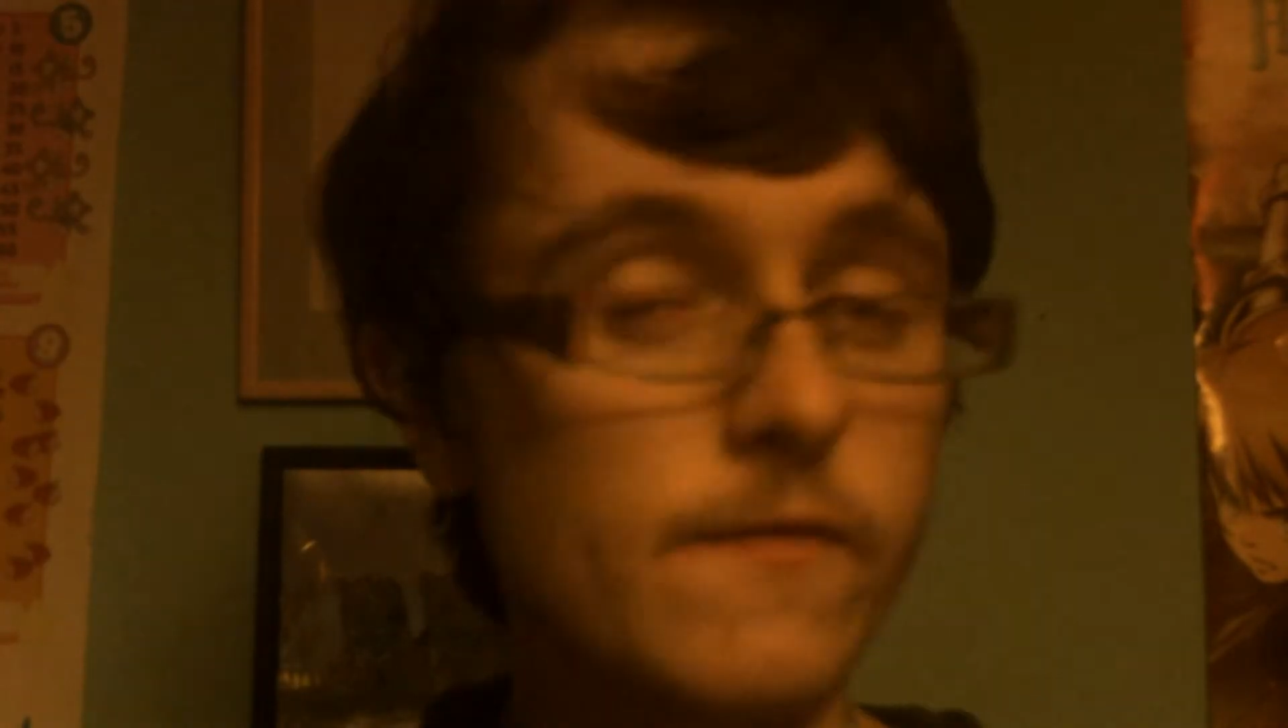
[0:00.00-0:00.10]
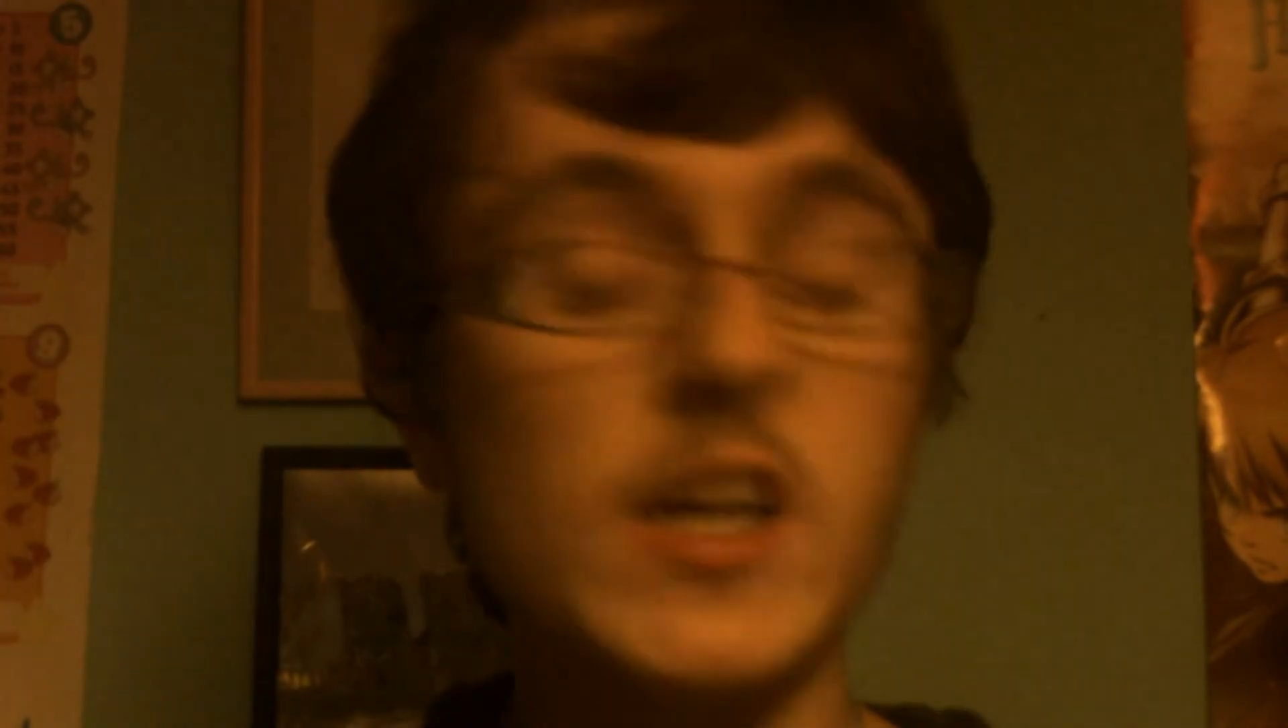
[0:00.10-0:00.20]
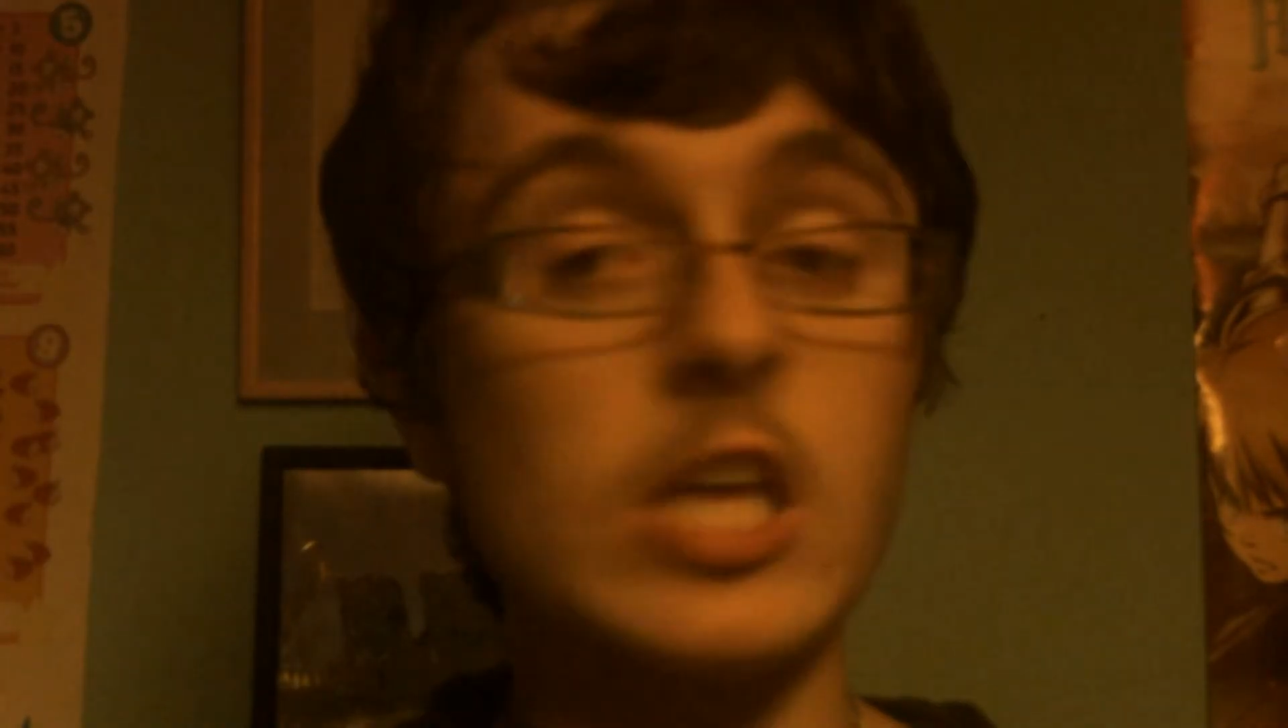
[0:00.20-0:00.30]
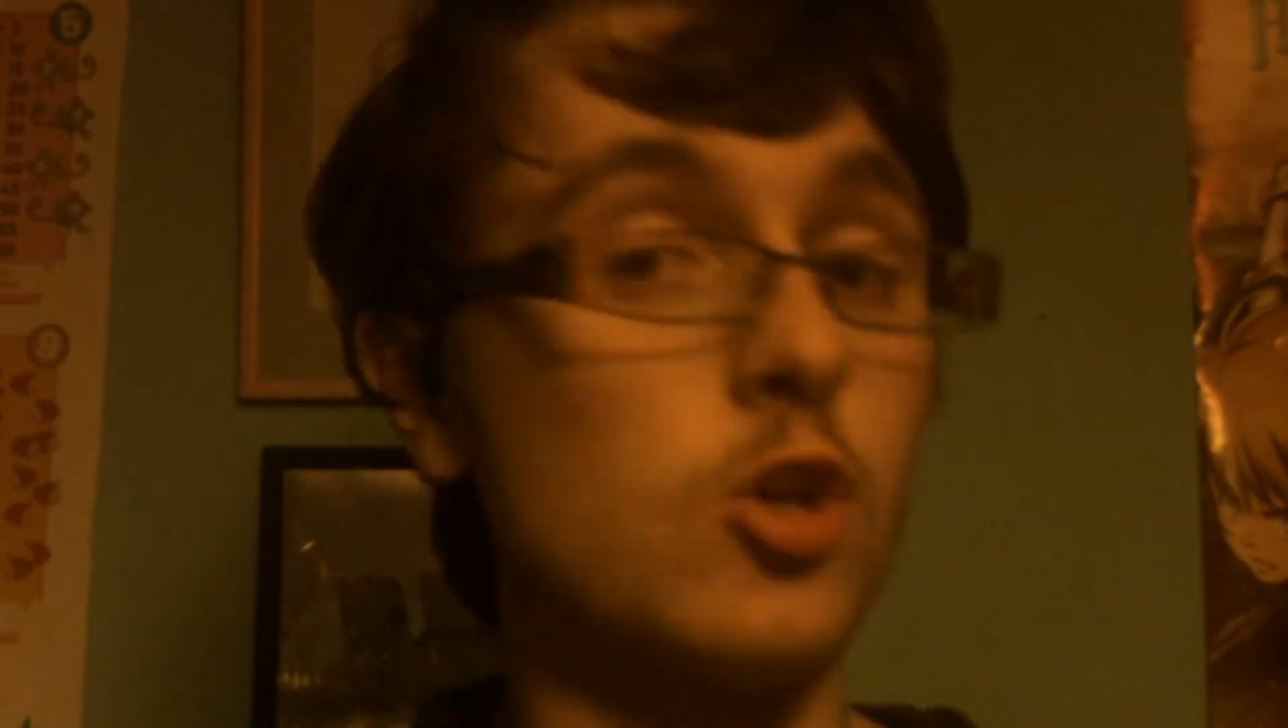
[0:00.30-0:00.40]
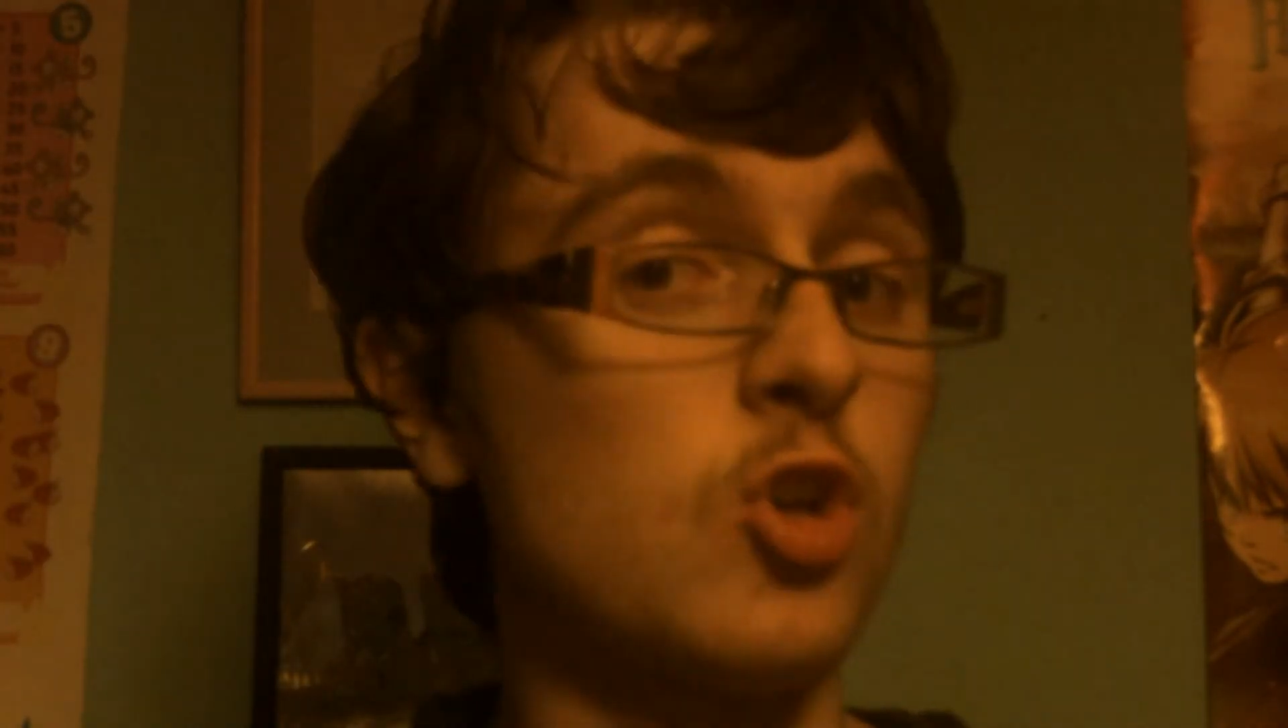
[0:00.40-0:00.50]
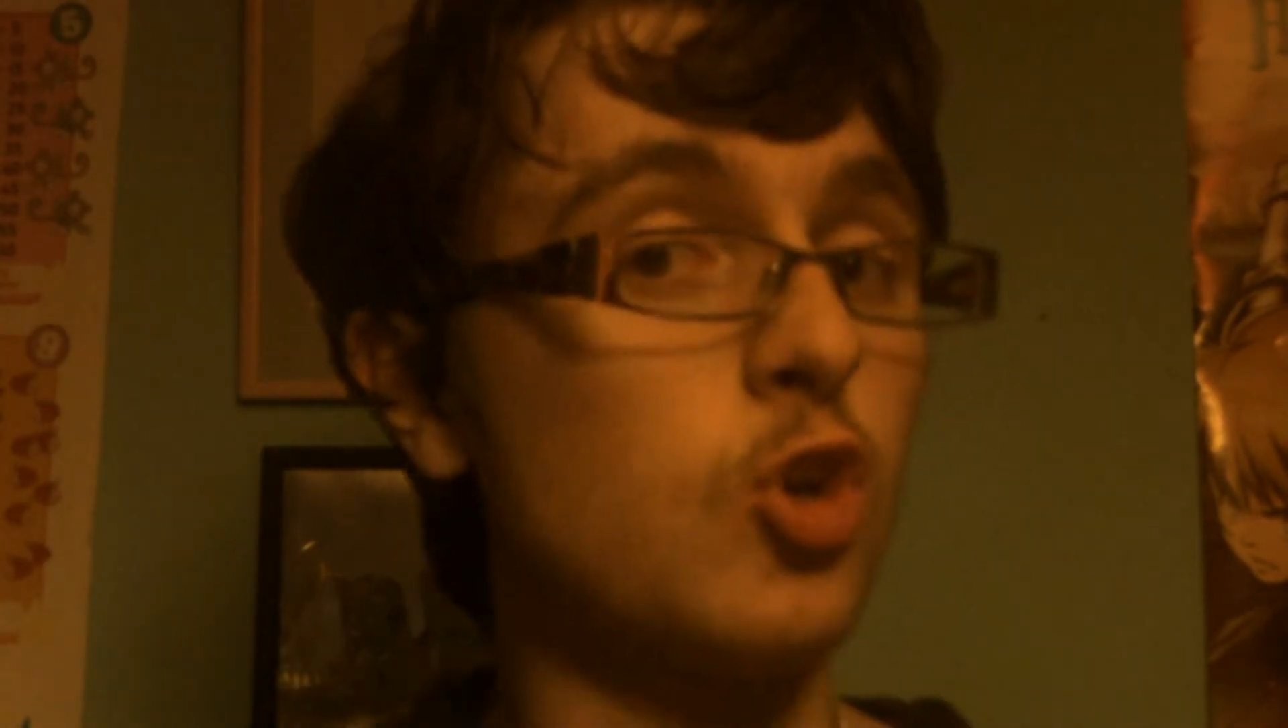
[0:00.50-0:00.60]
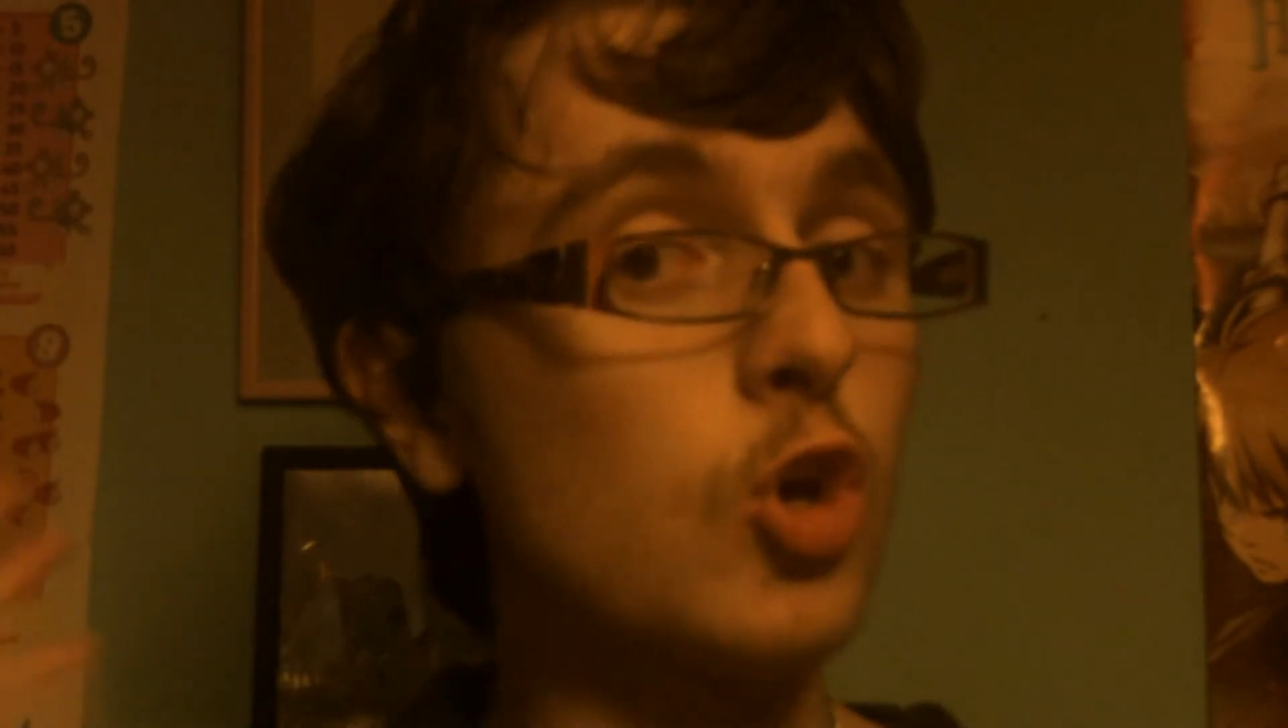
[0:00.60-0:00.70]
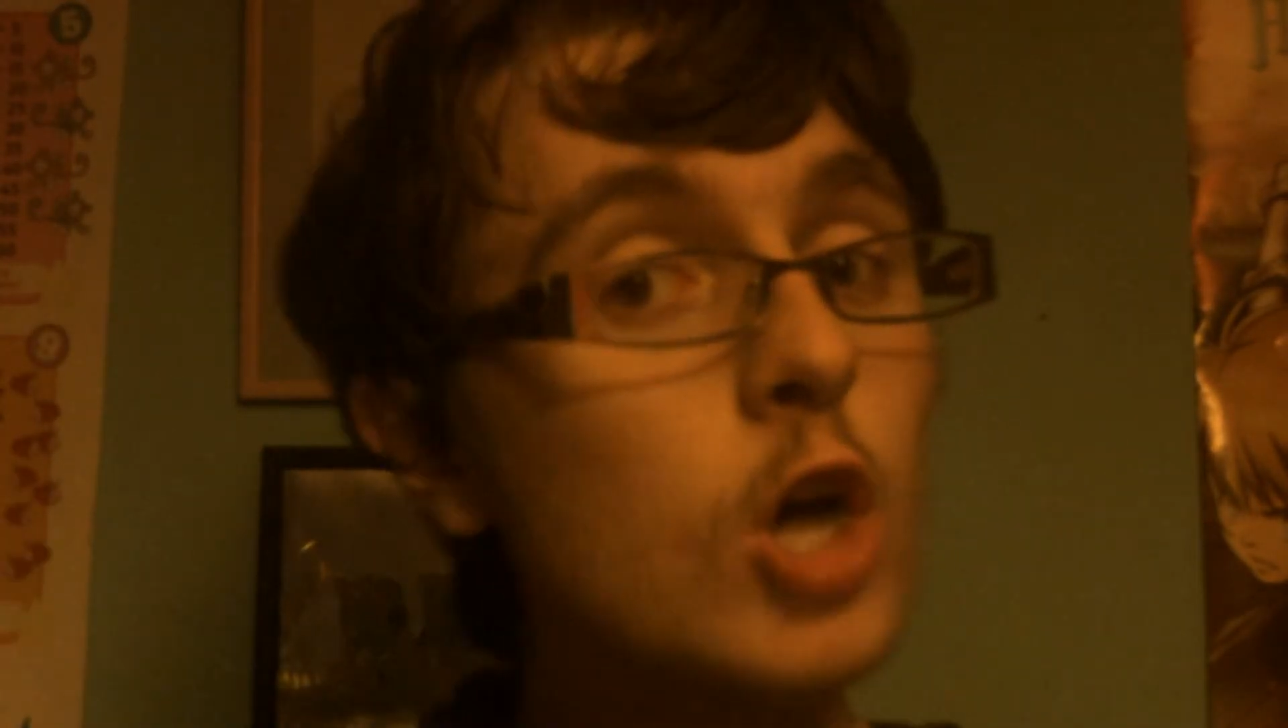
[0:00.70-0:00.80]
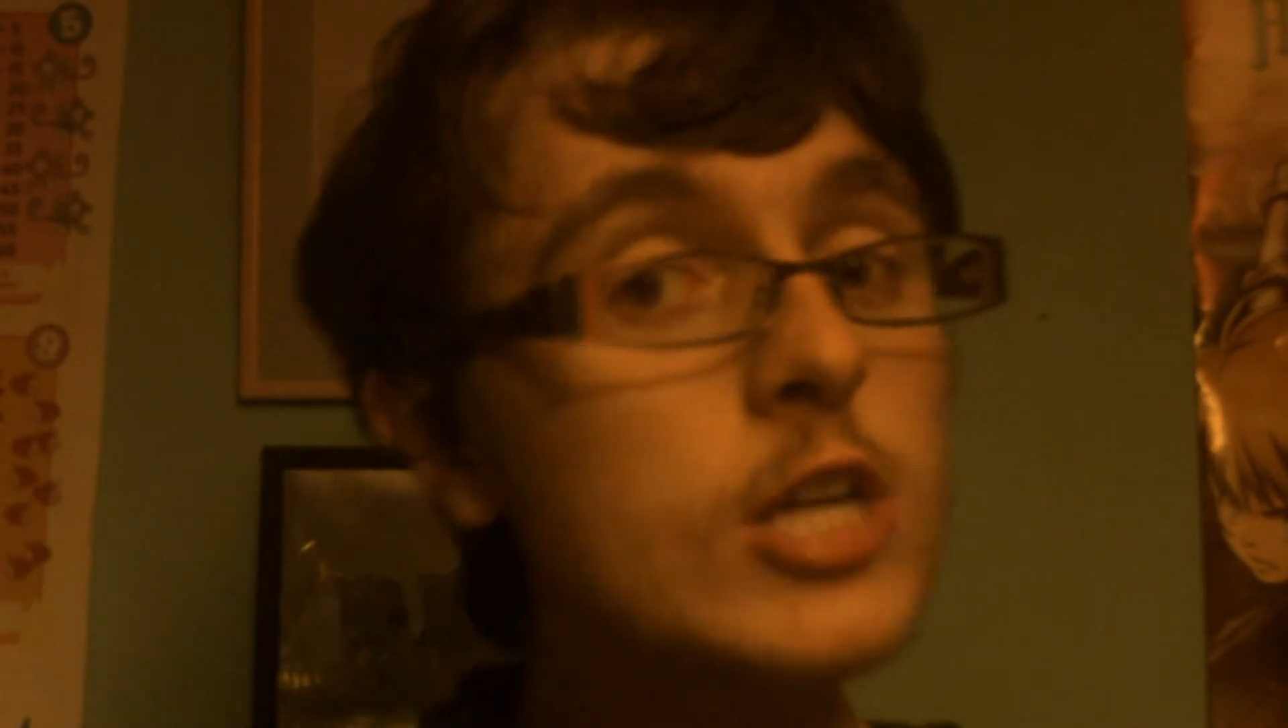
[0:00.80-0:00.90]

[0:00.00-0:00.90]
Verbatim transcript: fucking good